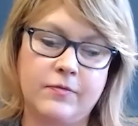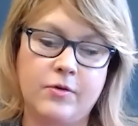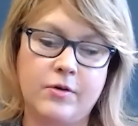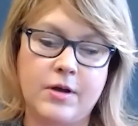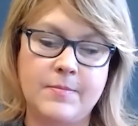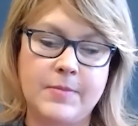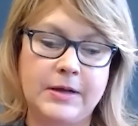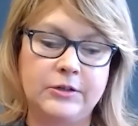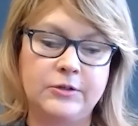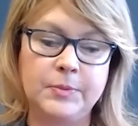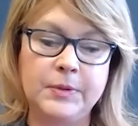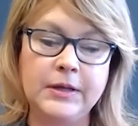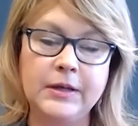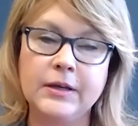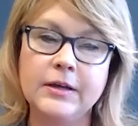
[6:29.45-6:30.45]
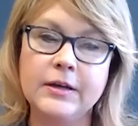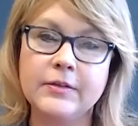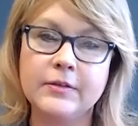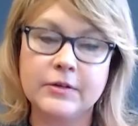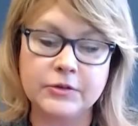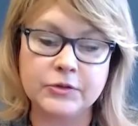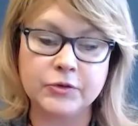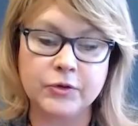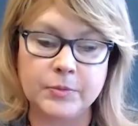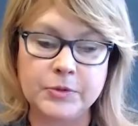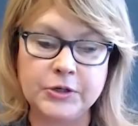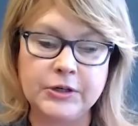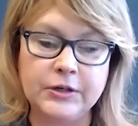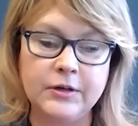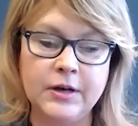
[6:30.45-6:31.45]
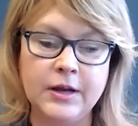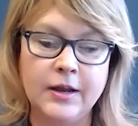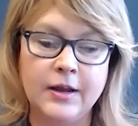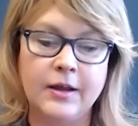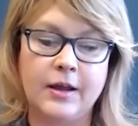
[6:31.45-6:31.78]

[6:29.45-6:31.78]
for MHP in the description,